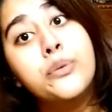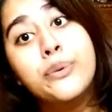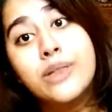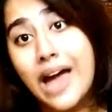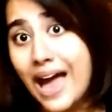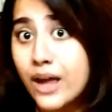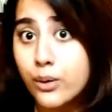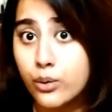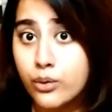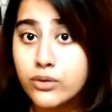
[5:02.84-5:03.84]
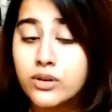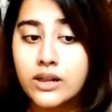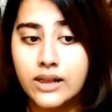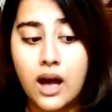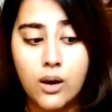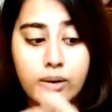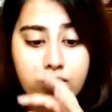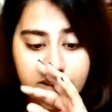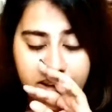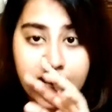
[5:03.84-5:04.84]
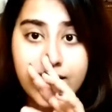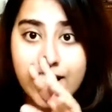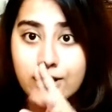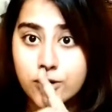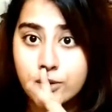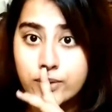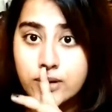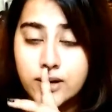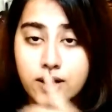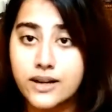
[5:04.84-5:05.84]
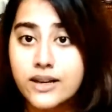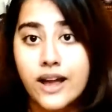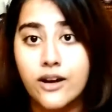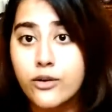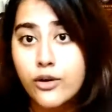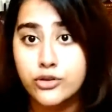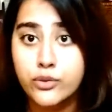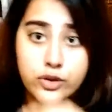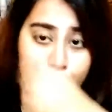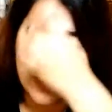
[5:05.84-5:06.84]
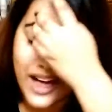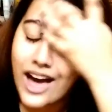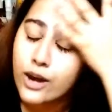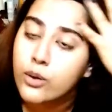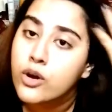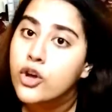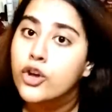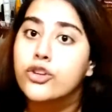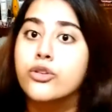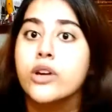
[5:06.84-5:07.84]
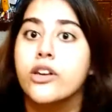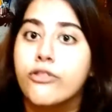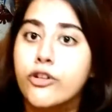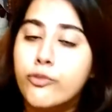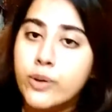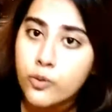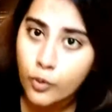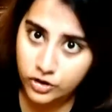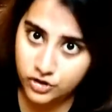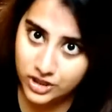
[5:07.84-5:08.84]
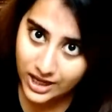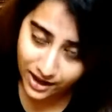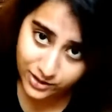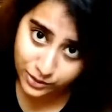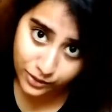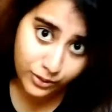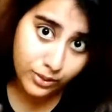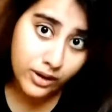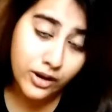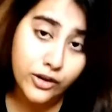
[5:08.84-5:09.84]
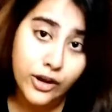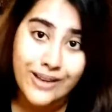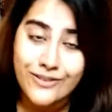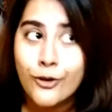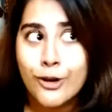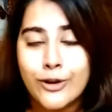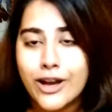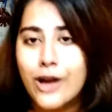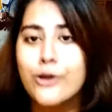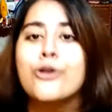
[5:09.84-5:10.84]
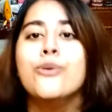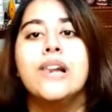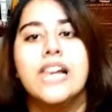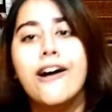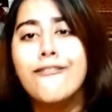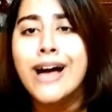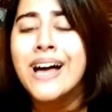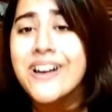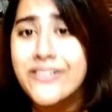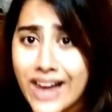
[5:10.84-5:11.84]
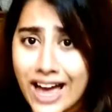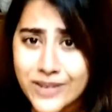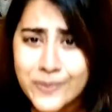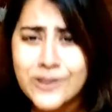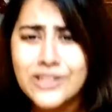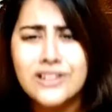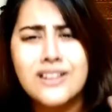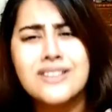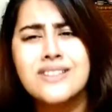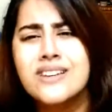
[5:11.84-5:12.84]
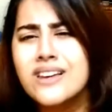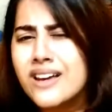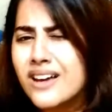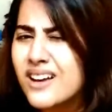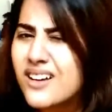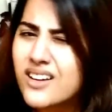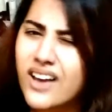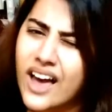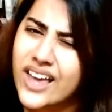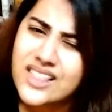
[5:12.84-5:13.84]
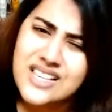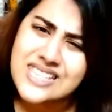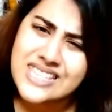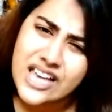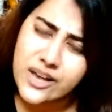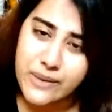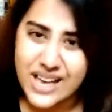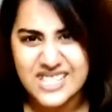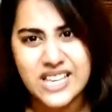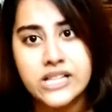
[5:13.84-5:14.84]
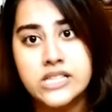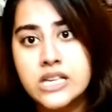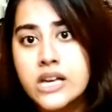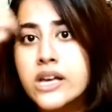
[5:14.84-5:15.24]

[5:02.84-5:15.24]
with Arrow, till now it has had uh, crossovers uh, with Arrow. So if you've been watching Arrow, and following arrow you love flash because it is in the same essence